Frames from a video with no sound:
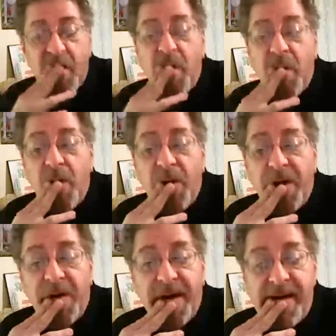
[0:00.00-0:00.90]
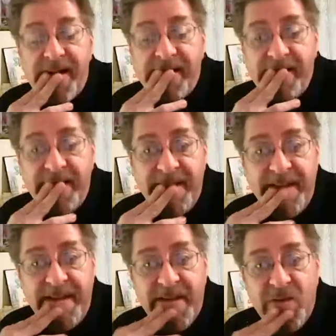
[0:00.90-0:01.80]
or
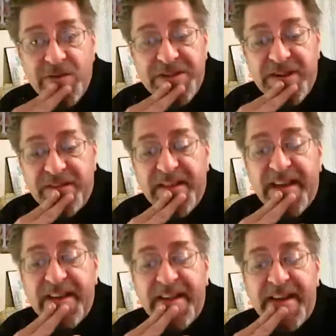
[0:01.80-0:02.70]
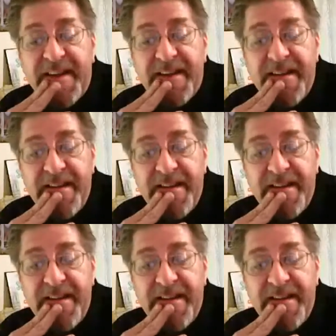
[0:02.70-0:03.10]
stuff like that.